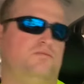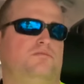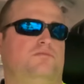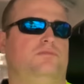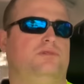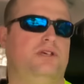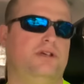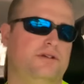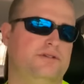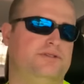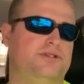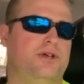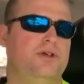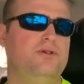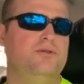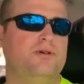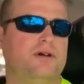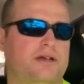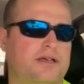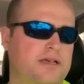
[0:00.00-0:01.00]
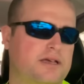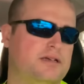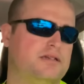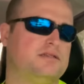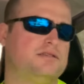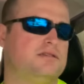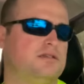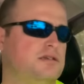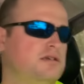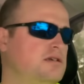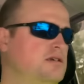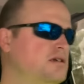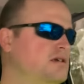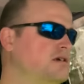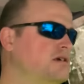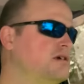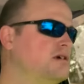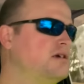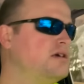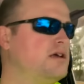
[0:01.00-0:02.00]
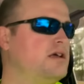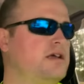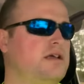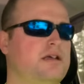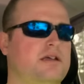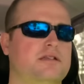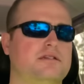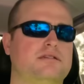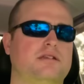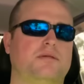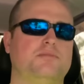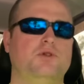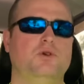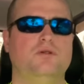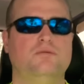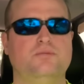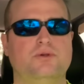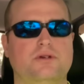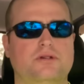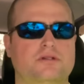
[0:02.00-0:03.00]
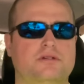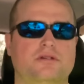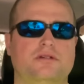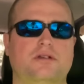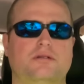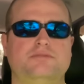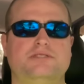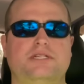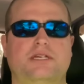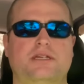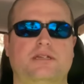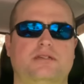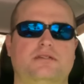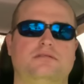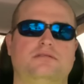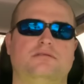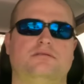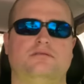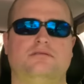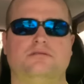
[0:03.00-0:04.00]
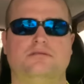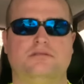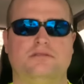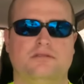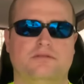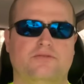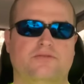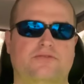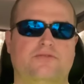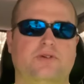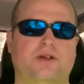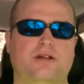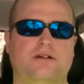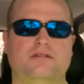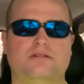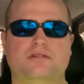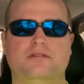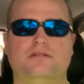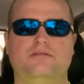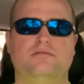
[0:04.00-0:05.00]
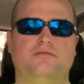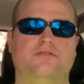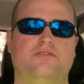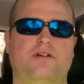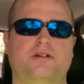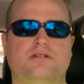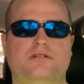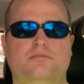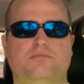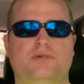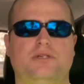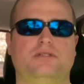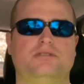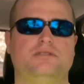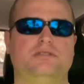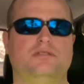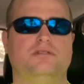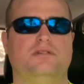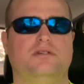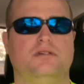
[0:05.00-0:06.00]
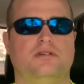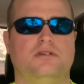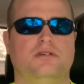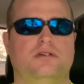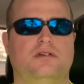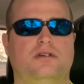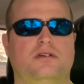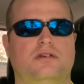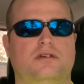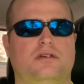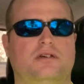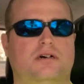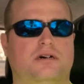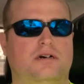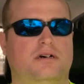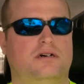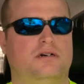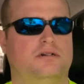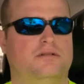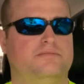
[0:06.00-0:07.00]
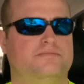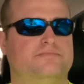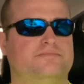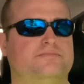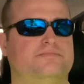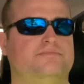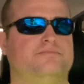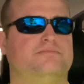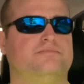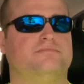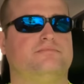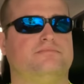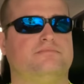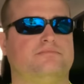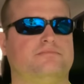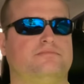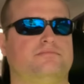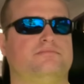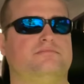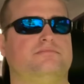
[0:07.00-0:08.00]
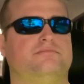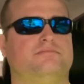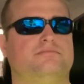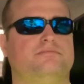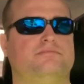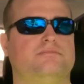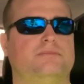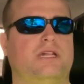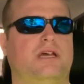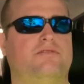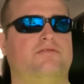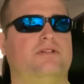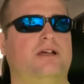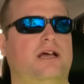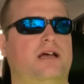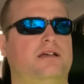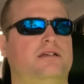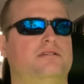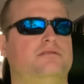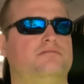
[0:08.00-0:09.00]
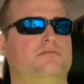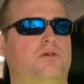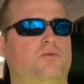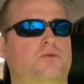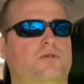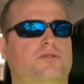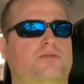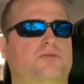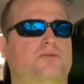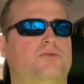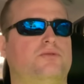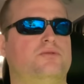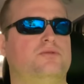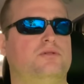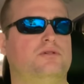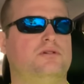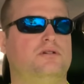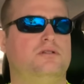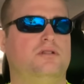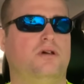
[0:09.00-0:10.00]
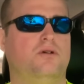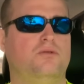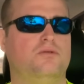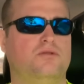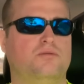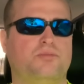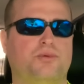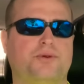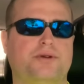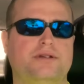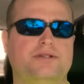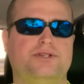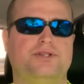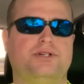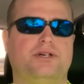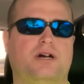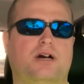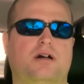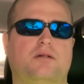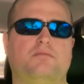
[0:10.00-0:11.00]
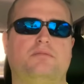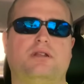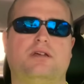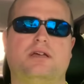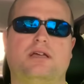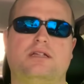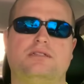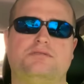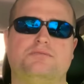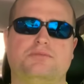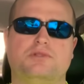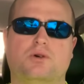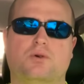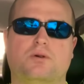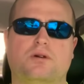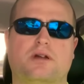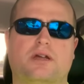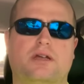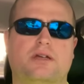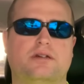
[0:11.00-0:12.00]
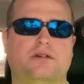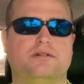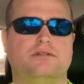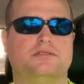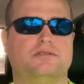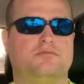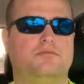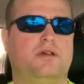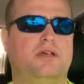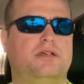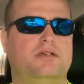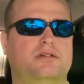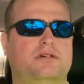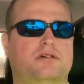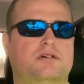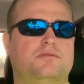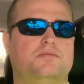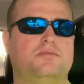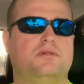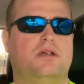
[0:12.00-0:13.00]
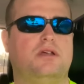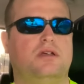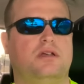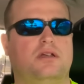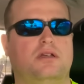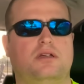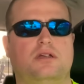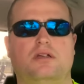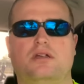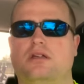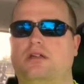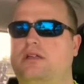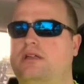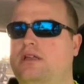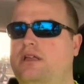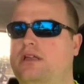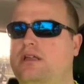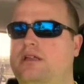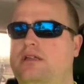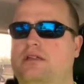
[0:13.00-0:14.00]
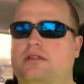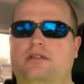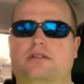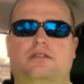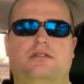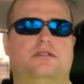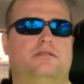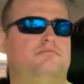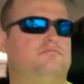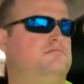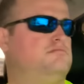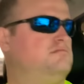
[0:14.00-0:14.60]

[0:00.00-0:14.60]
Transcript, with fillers: year two, I guess, and I'm doing pretty good. I'm staying fairly fairly busy. Um, I've got, I went through a local print shop and I got some door hangers made up and